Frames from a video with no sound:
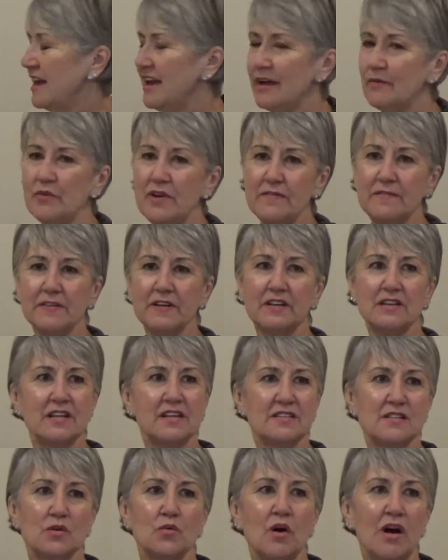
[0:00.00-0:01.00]
And we feel
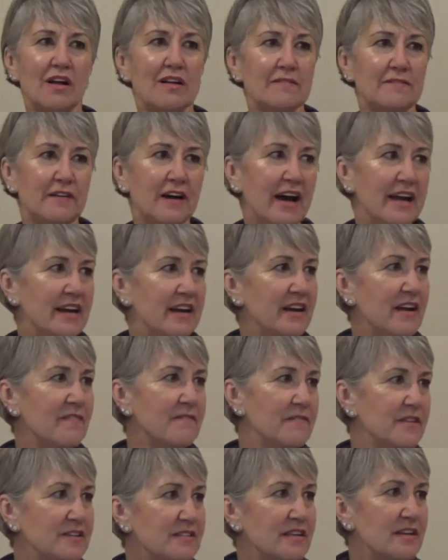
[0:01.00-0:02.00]
disqualified, and
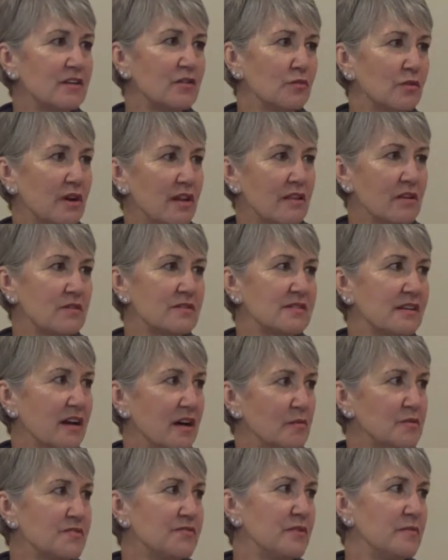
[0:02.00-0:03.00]
every single one of those
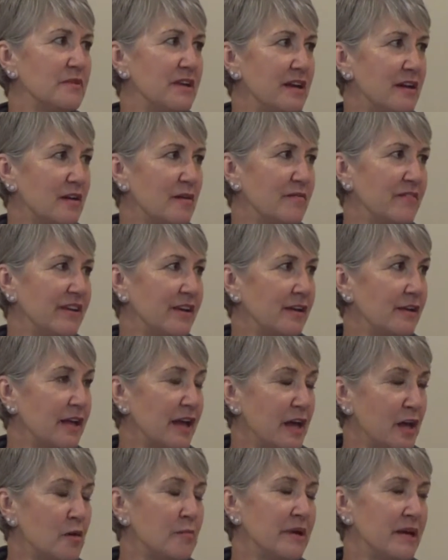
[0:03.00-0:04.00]
comes from the
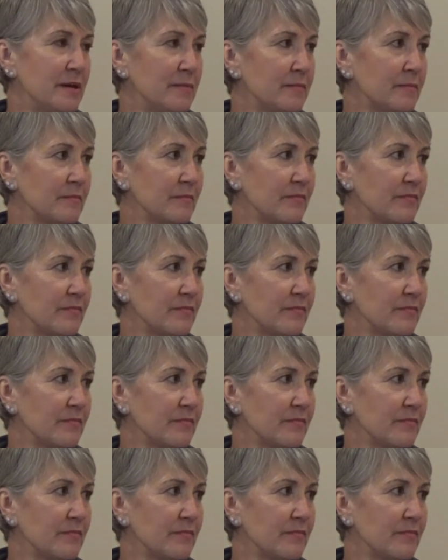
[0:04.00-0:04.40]
enemy.